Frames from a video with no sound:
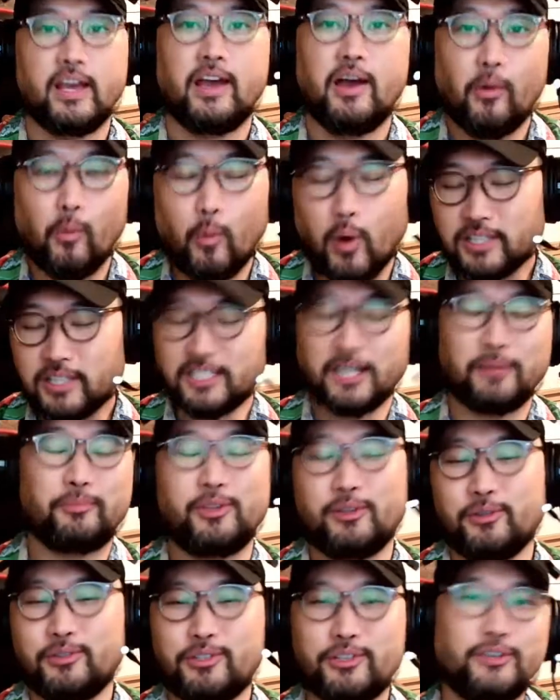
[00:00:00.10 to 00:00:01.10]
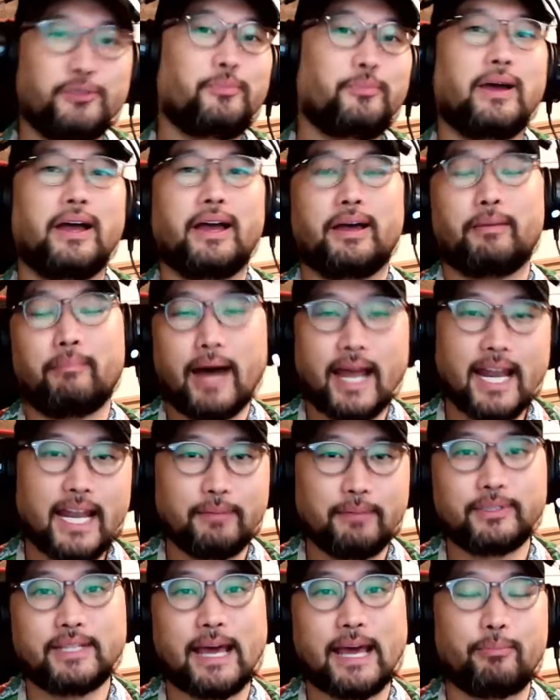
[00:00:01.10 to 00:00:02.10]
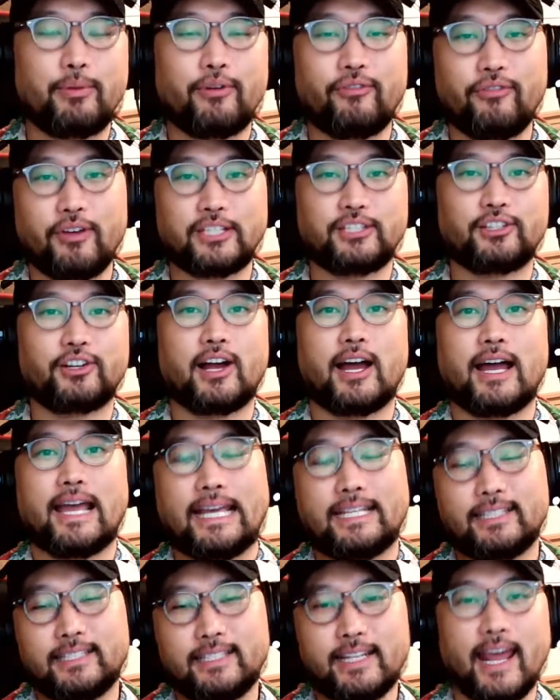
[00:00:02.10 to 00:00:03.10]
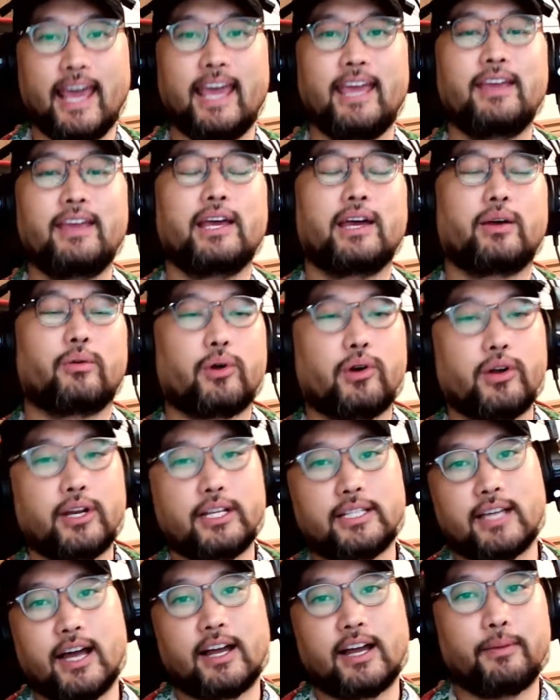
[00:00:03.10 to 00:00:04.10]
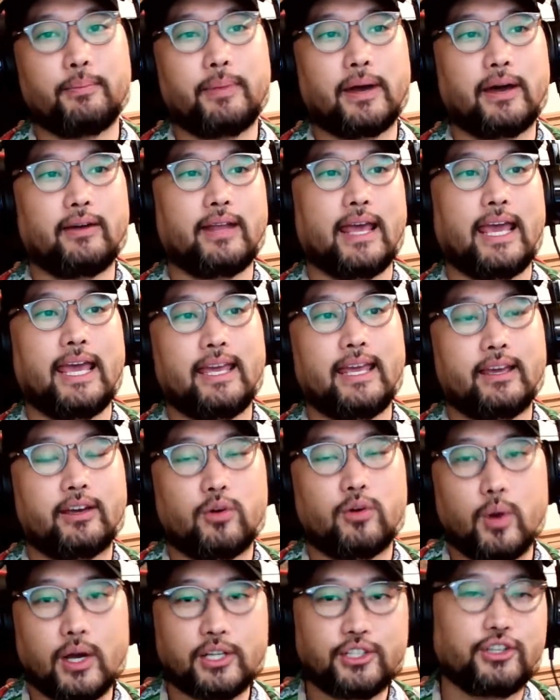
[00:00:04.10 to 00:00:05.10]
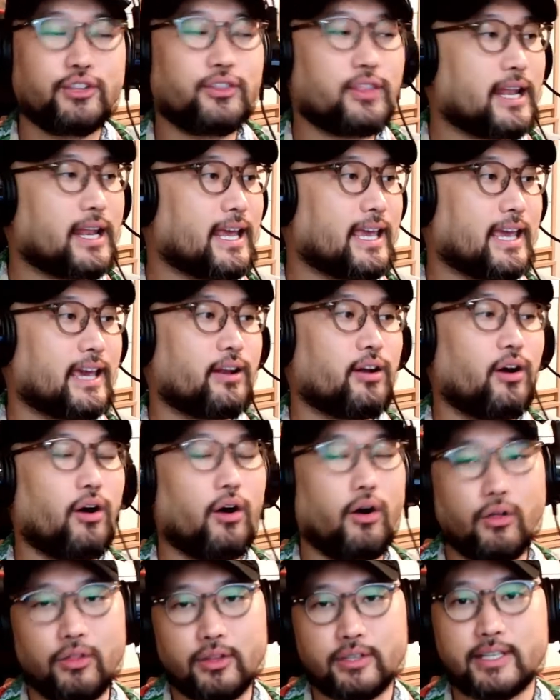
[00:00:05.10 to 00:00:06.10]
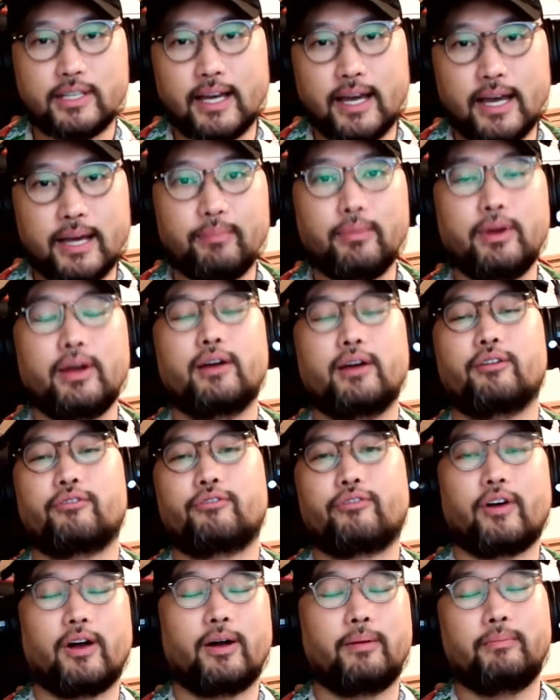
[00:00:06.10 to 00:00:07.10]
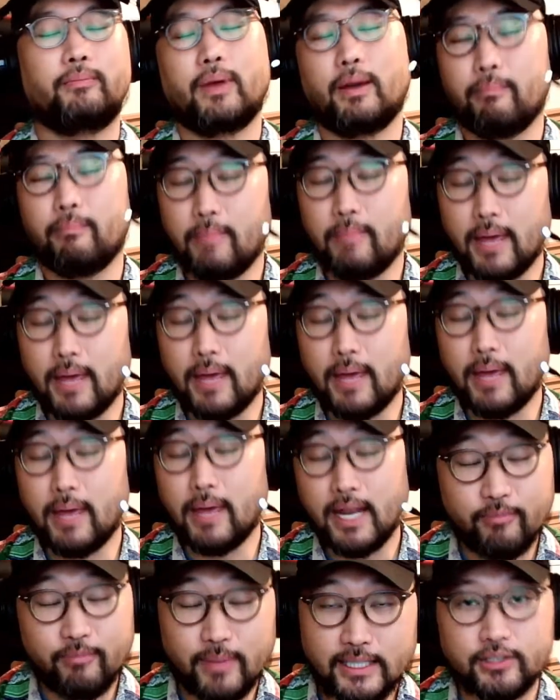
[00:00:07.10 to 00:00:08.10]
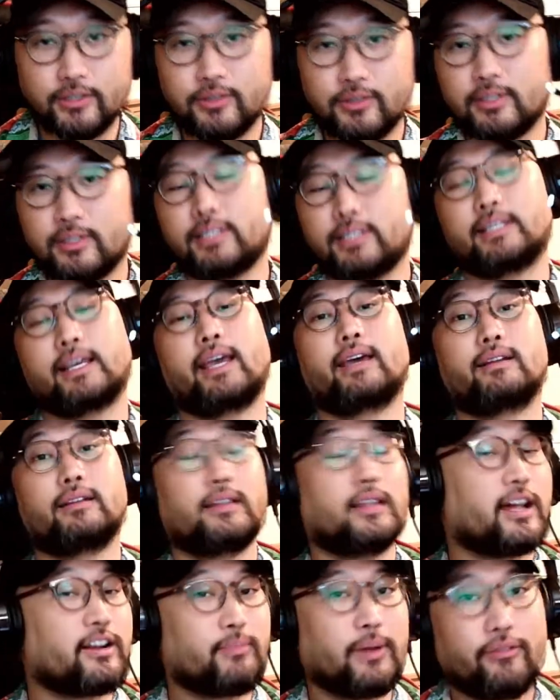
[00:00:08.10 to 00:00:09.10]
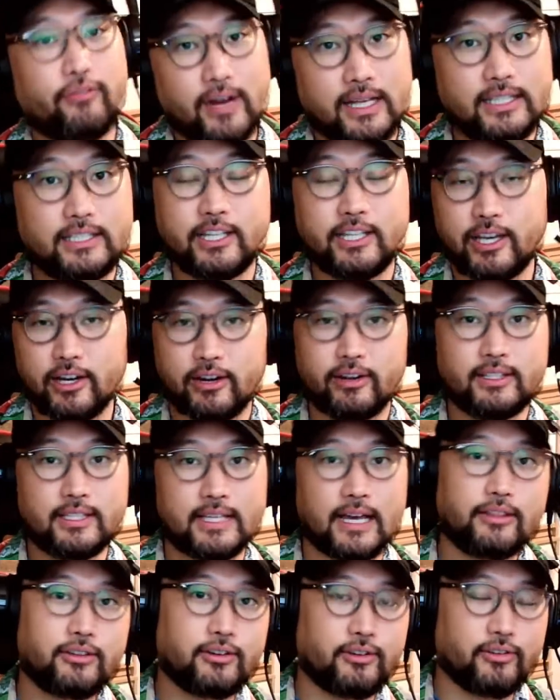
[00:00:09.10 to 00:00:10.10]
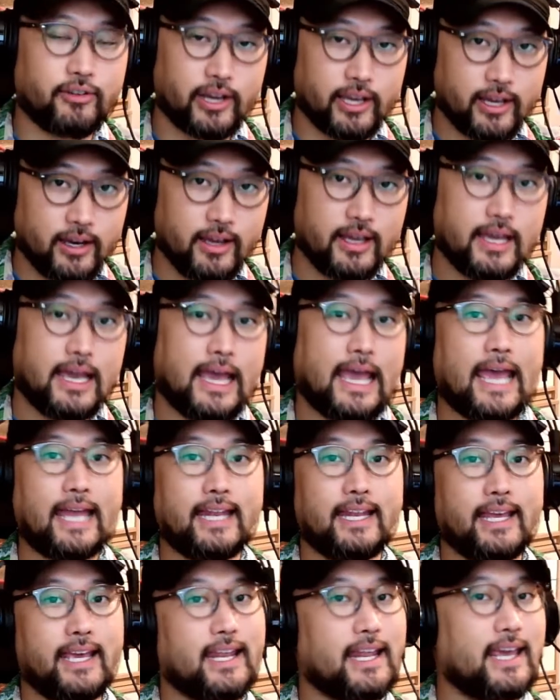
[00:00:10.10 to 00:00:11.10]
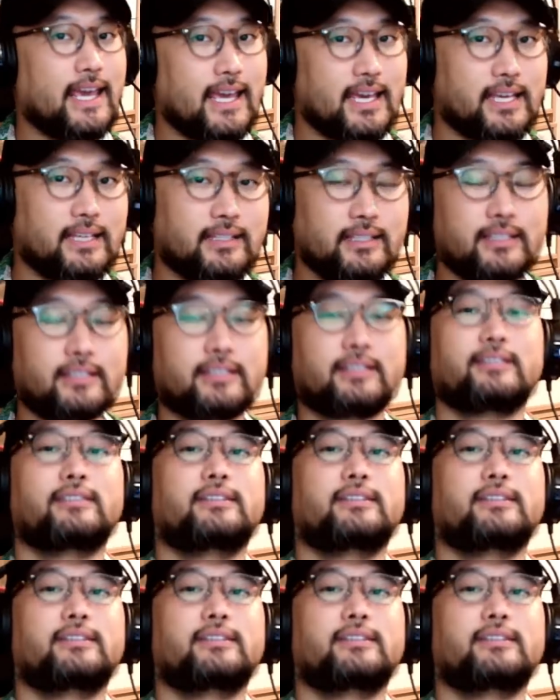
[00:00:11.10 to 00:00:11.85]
What's up, YouTube? My name's That Professor Guy, and today we're going to talk about a question that I get all the time from many of my students and a lot of my friends here in South Korea, and it is,